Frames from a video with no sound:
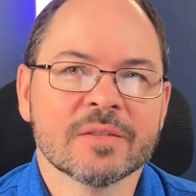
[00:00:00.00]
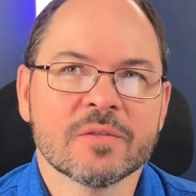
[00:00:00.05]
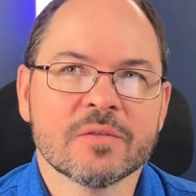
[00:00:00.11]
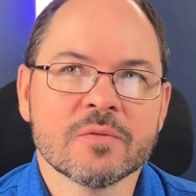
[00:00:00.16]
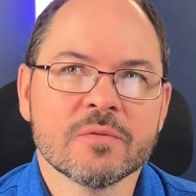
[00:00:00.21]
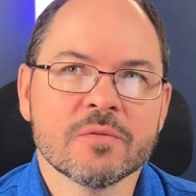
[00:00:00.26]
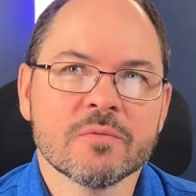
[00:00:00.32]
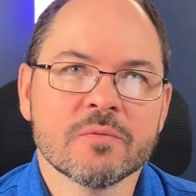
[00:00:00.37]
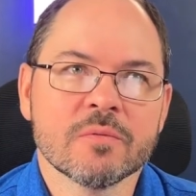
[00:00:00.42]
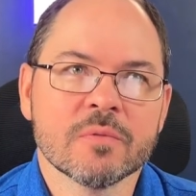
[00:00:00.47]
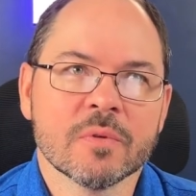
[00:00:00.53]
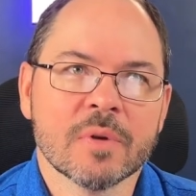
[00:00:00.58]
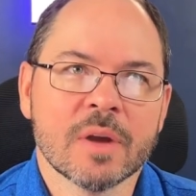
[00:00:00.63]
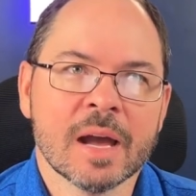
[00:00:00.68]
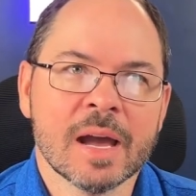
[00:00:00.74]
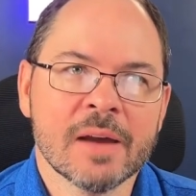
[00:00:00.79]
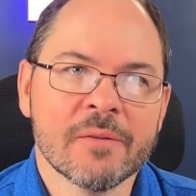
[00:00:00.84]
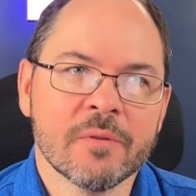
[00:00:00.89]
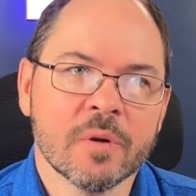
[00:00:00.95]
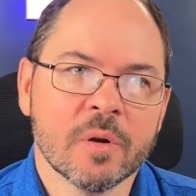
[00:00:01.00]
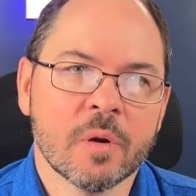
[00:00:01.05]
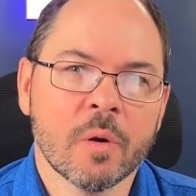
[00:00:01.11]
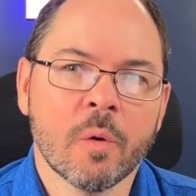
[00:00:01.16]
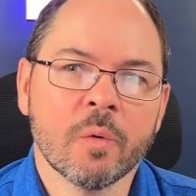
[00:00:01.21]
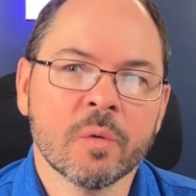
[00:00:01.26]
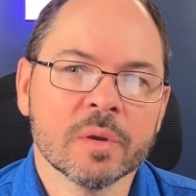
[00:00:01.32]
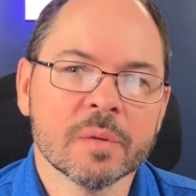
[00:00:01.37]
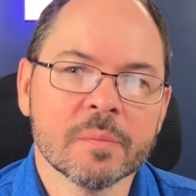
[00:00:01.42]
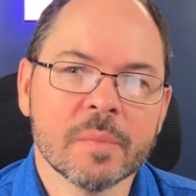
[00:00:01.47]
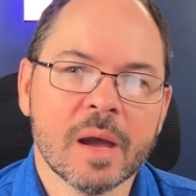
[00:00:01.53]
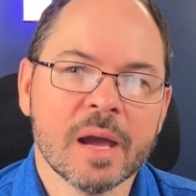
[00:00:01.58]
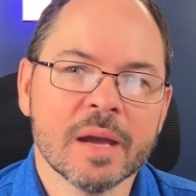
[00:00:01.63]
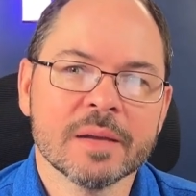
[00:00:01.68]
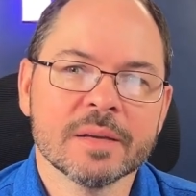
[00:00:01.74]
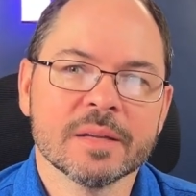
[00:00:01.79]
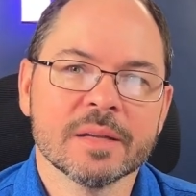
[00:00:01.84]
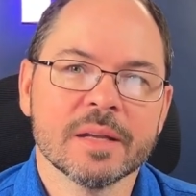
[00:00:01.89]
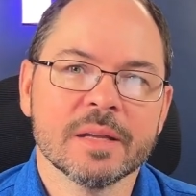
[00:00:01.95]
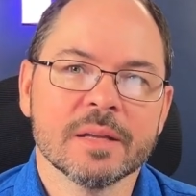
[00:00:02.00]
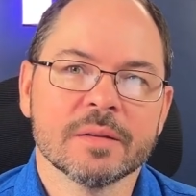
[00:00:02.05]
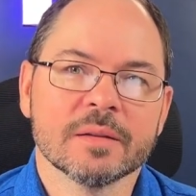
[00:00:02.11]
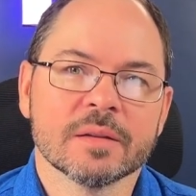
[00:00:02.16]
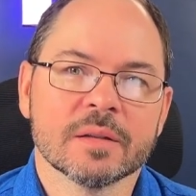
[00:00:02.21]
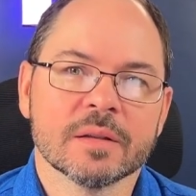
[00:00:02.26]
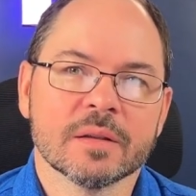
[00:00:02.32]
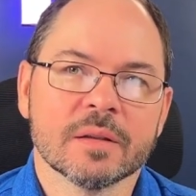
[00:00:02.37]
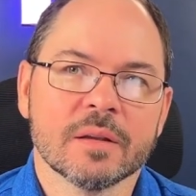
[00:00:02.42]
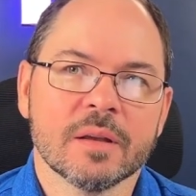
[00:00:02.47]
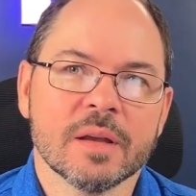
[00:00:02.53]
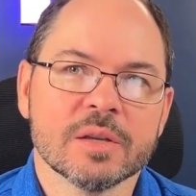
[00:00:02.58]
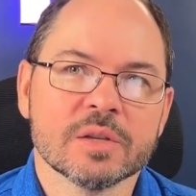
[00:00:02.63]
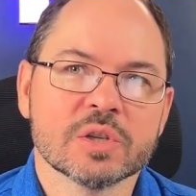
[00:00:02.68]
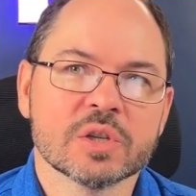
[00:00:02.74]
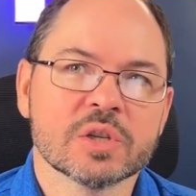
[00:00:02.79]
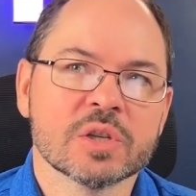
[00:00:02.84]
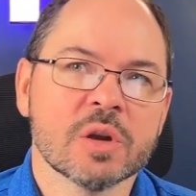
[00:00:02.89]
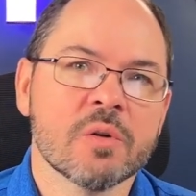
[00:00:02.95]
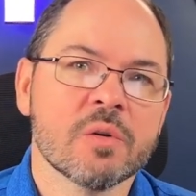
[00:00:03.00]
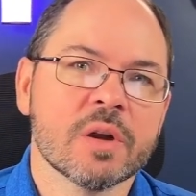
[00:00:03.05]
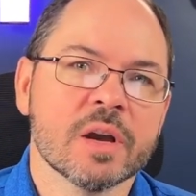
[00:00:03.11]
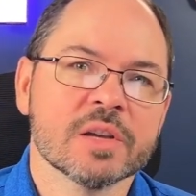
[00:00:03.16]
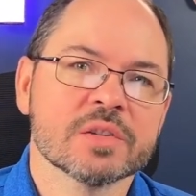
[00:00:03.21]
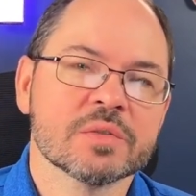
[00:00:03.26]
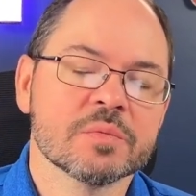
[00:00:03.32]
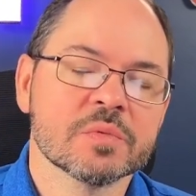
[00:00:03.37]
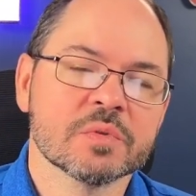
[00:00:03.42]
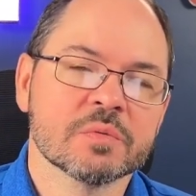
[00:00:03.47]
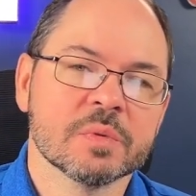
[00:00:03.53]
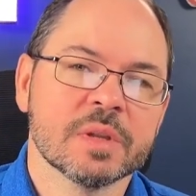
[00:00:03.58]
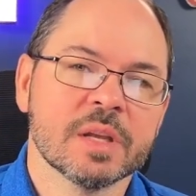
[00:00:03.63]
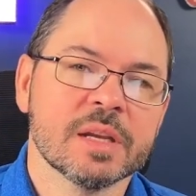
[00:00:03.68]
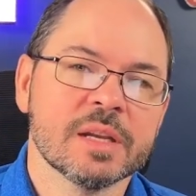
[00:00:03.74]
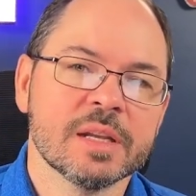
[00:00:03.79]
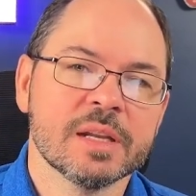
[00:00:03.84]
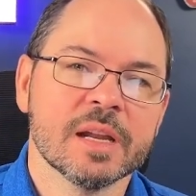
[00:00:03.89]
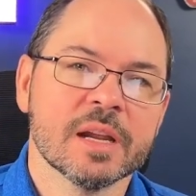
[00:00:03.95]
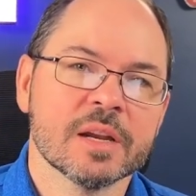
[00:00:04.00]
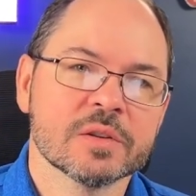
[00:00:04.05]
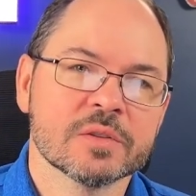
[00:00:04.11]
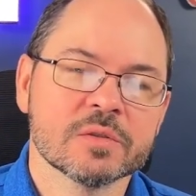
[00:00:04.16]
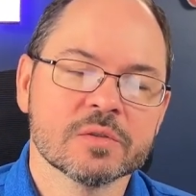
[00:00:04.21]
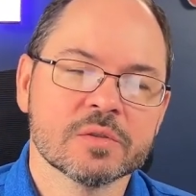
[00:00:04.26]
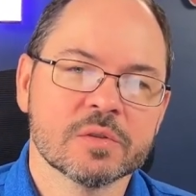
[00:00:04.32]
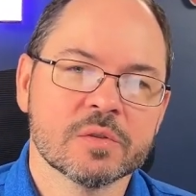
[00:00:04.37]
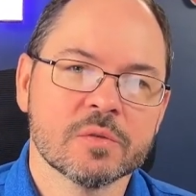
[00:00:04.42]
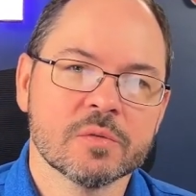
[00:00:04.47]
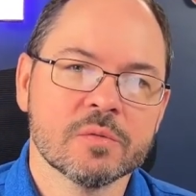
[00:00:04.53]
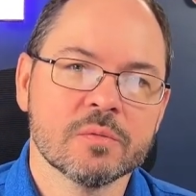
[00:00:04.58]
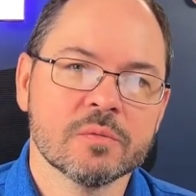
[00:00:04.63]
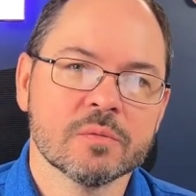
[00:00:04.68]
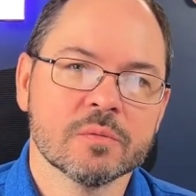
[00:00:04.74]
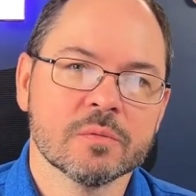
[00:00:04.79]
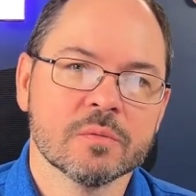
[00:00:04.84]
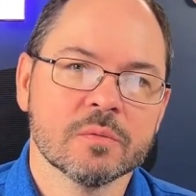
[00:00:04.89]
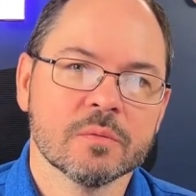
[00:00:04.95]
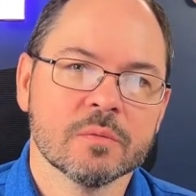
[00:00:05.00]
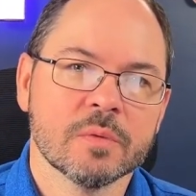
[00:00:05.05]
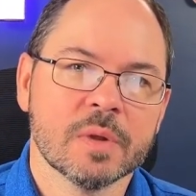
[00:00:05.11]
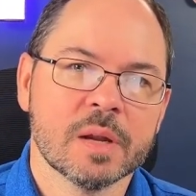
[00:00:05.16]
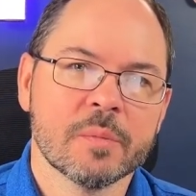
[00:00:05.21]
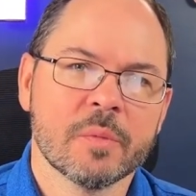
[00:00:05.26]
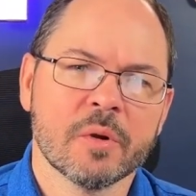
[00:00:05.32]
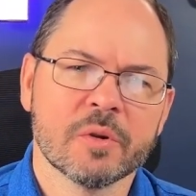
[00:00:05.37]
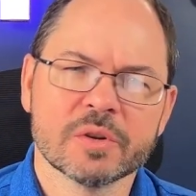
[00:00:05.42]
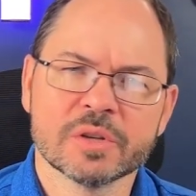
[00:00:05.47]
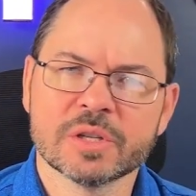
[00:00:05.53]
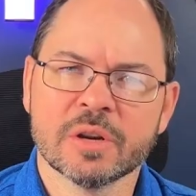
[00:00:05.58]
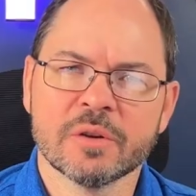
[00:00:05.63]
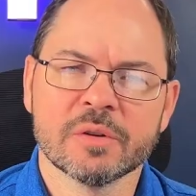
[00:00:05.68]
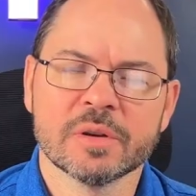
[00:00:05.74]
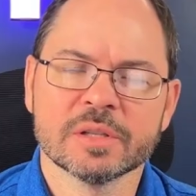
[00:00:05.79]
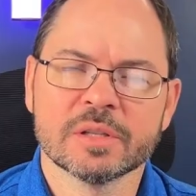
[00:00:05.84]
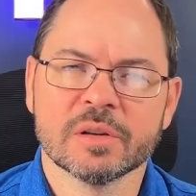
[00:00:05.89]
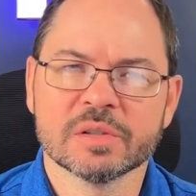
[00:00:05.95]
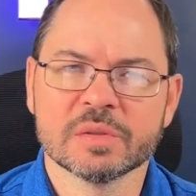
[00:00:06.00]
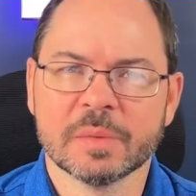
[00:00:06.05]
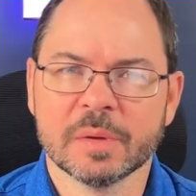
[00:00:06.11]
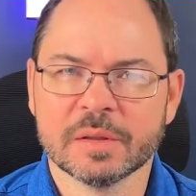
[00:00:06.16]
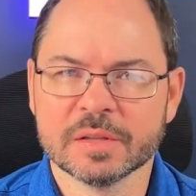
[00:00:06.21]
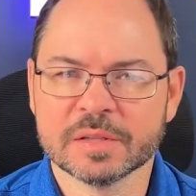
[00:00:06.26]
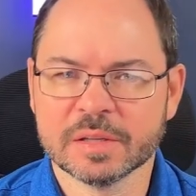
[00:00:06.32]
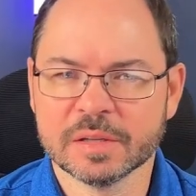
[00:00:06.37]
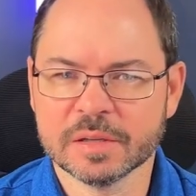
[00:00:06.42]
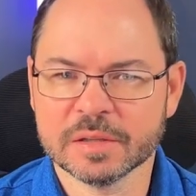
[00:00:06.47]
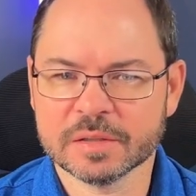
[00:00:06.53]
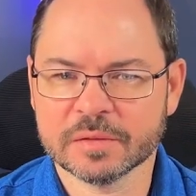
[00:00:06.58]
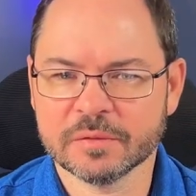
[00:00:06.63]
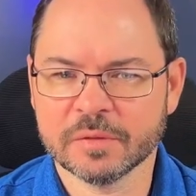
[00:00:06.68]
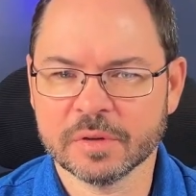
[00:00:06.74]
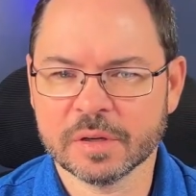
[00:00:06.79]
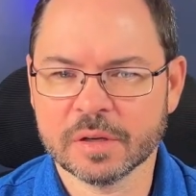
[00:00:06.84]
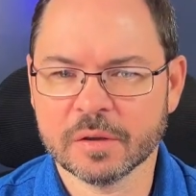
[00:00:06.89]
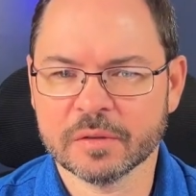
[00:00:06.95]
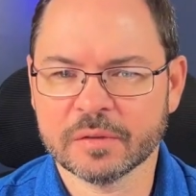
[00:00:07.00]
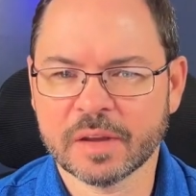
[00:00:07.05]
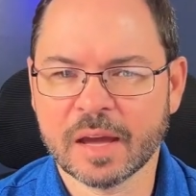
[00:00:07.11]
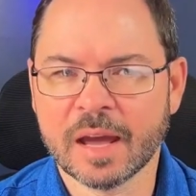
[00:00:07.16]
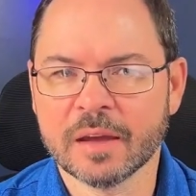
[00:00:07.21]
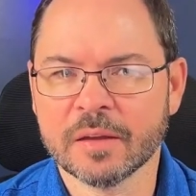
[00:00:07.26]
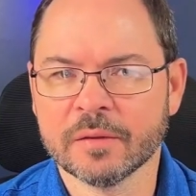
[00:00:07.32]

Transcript: to have a goal in mind and show customers what they need answers to. Right? Marcus Sheridan talks about this in his videos.